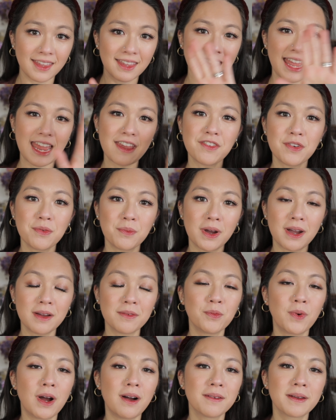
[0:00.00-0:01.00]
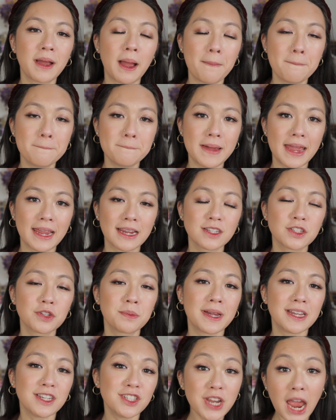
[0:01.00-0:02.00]
Hey everyone, welcome back to
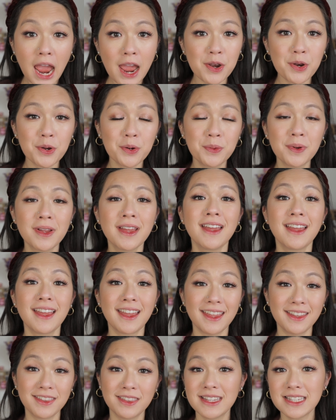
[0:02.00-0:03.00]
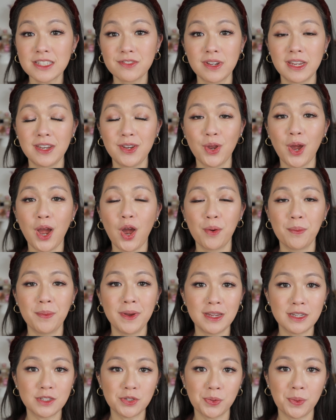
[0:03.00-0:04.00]
my channel. In this video, I'll
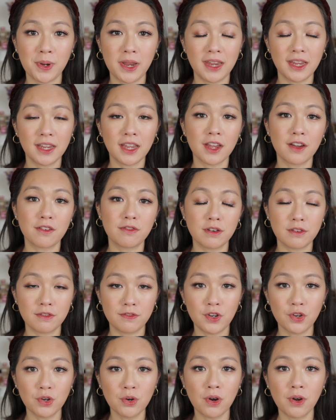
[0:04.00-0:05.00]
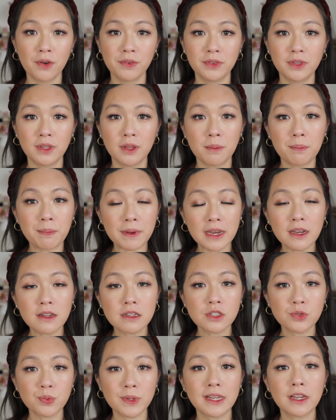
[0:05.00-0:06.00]
be doing a review on the
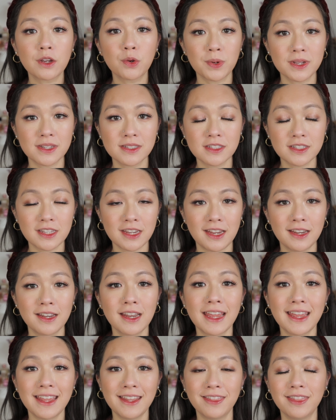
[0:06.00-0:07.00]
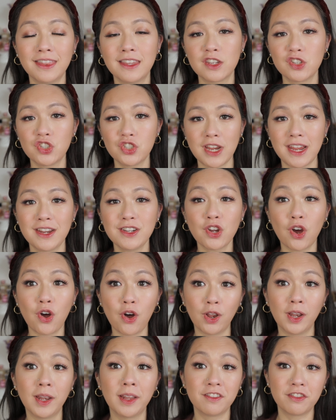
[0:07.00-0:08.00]
Bittersweet Kristin in the shade
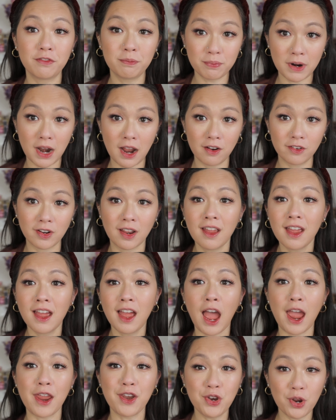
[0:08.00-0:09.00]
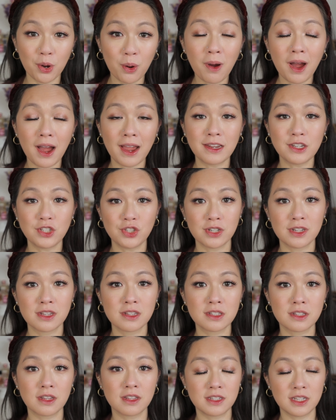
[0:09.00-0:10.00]
Olive Brown. I know I
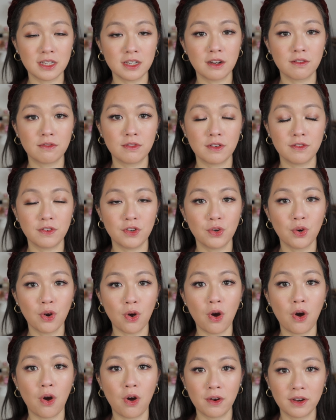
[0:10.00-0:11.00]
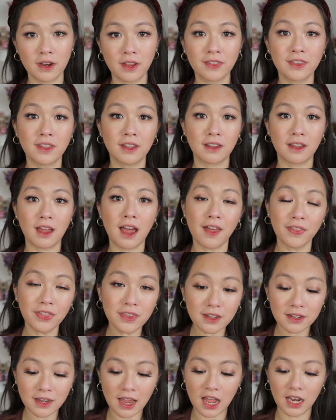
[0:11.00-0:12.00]
just did a review on the
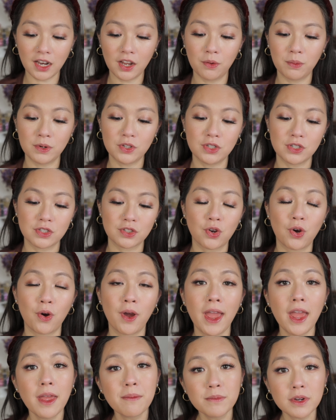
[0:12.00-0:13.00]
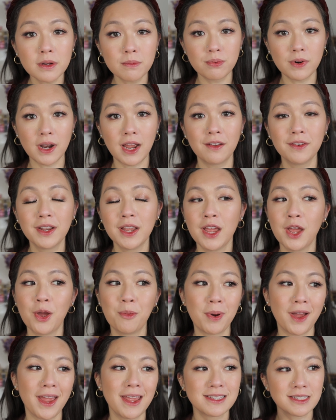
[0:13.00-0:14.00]
other color, which is called Amber Brown,
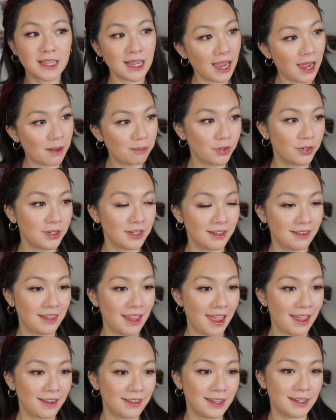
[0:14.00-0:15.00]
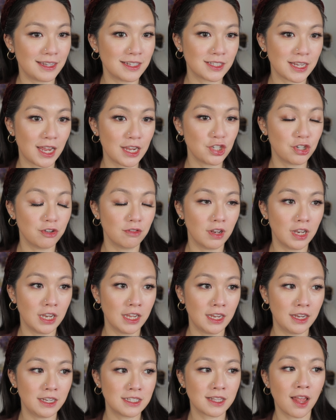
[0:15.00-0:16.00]
but as I uploaded that, they decided to
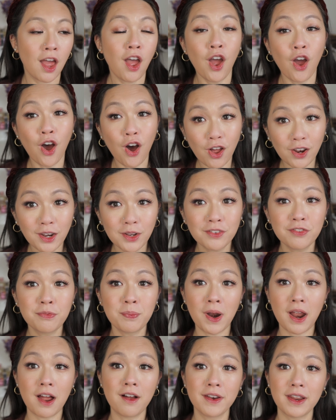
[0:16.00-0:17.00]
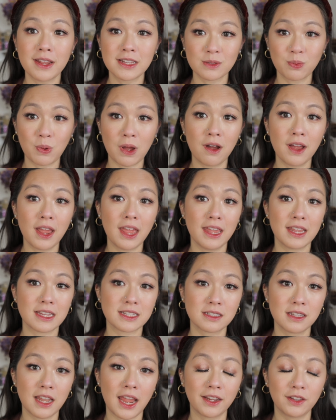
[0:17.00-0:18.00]
release Olive Brown as well
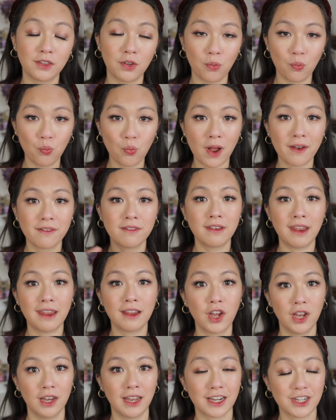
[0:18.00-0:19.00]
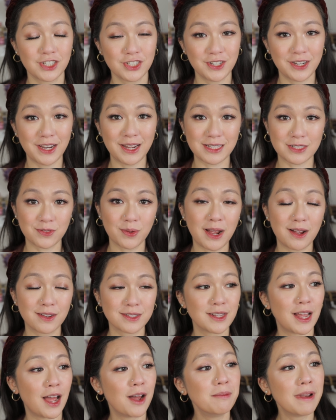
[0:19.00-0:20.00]
as like the one-day collection as well.
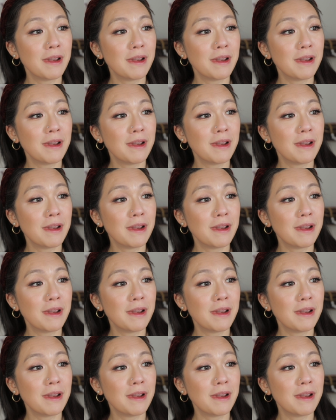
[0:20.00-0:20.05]
So I'm